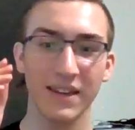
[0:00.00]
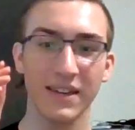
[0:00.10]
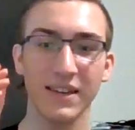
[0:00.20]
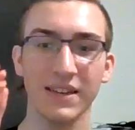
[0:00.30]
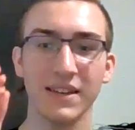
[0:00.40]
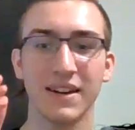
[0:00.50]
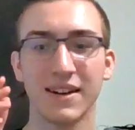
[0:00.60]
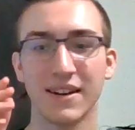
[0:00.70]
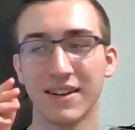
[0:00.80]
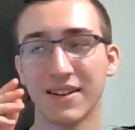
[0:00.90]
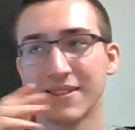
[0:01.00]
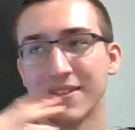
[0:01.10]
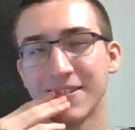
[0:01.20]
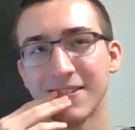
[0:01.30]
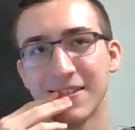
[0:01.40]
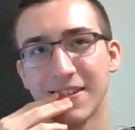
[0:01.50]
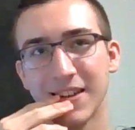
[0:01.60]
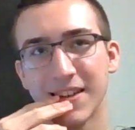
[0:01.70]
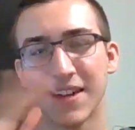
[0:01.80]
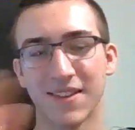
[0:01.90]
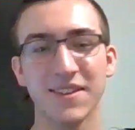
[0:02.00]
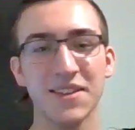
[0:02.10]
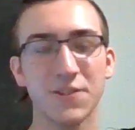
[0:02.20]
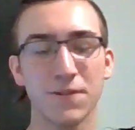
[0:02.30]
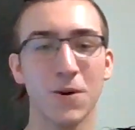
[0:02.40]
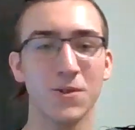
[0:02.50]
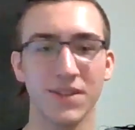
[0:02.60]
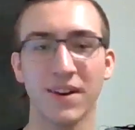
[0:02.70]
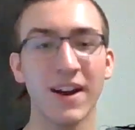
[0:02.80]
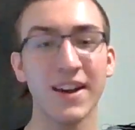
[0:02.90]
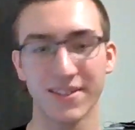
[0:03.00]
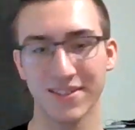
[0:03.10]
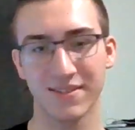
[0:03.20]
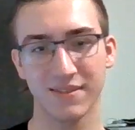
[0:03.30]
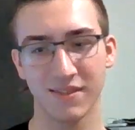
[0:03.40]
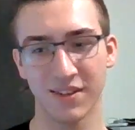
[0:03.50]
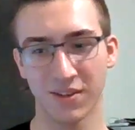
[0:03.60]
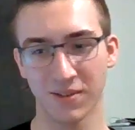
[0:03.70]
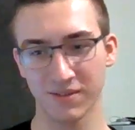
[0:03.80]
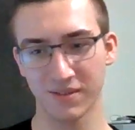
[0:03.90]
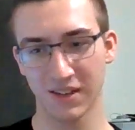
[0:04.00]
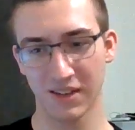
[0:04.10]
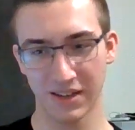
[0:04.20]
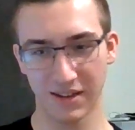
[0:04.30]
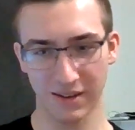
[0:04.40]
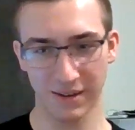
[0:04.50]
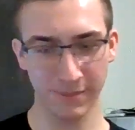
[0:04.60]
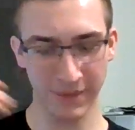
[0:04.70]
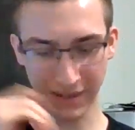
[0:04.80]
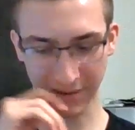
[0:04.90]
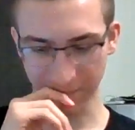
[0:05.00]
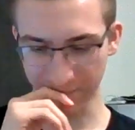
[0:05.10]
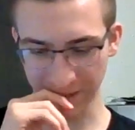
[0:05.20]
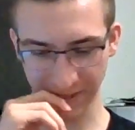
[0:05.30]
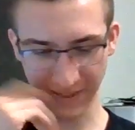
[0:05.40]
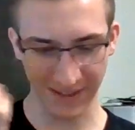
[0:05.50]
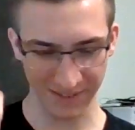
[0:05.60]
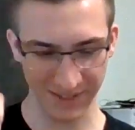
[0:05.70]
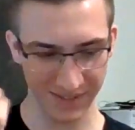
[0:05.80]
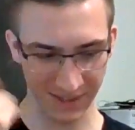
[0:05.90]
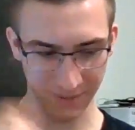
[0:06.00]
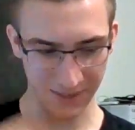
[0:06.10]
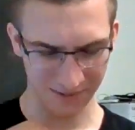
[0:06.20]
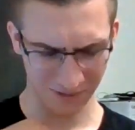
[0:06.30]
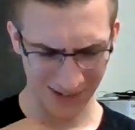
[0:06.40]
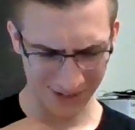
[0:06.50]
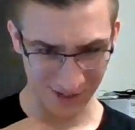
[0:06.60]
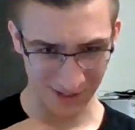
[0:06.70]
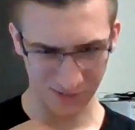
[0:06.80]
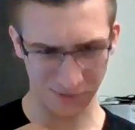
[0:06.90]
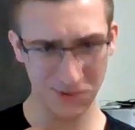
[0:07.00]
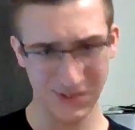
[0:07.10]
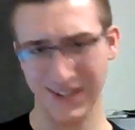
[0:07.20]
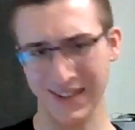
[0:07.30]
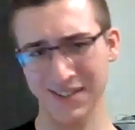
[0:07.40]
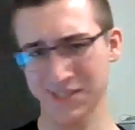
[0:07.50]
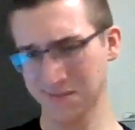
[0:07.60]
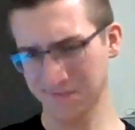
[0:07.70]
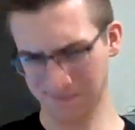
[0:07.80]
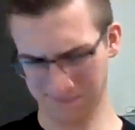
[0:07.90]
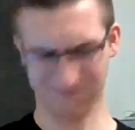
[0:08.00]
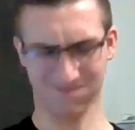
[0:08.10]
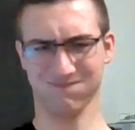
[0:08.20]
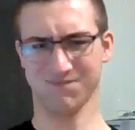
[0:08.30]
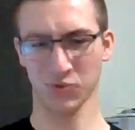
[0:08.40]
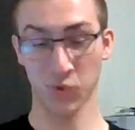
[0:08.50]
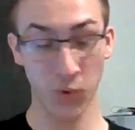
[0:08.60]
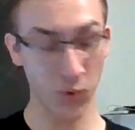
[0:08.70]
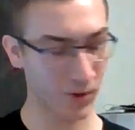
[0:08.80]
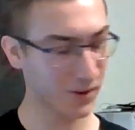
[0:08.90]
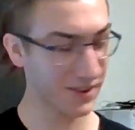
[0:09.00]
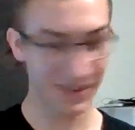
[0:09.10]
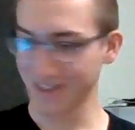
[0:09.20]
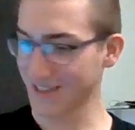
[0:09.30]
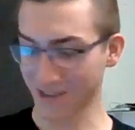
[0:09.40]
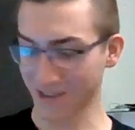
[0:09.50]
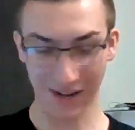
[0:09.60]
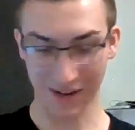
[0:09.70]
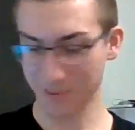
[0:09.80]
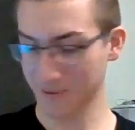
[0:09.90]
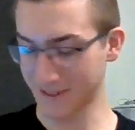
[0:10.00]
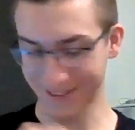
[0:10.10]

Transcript: Then he's frozen in ice, and that leads to him being cryogenically frozen, I guess. Whew. Sorry, hiccup.